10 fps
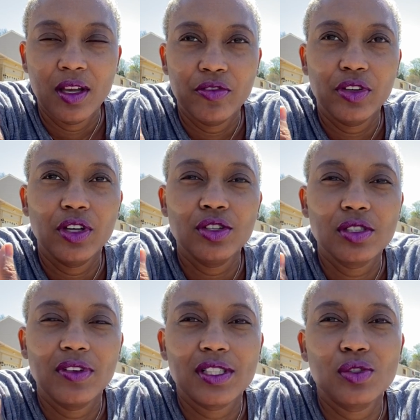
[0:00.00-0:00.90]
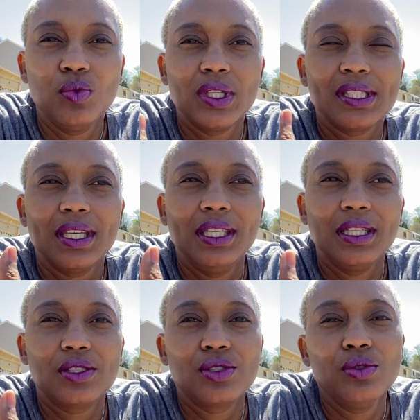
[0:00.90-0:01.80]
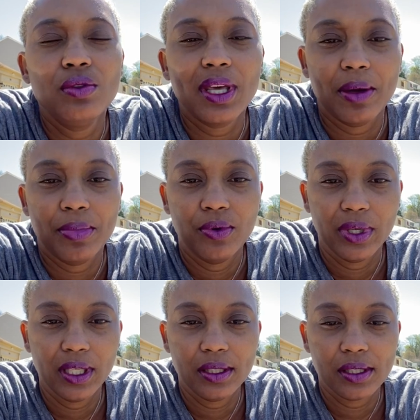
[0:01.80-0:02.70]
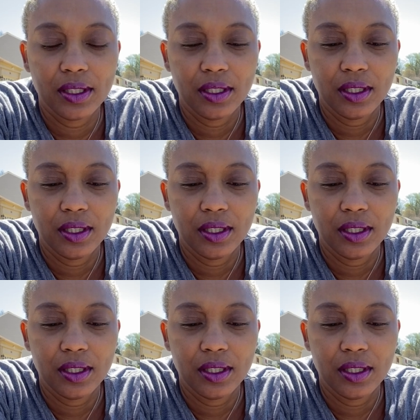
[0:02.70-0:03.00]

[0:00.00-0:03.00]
For those of us who want to get to that point,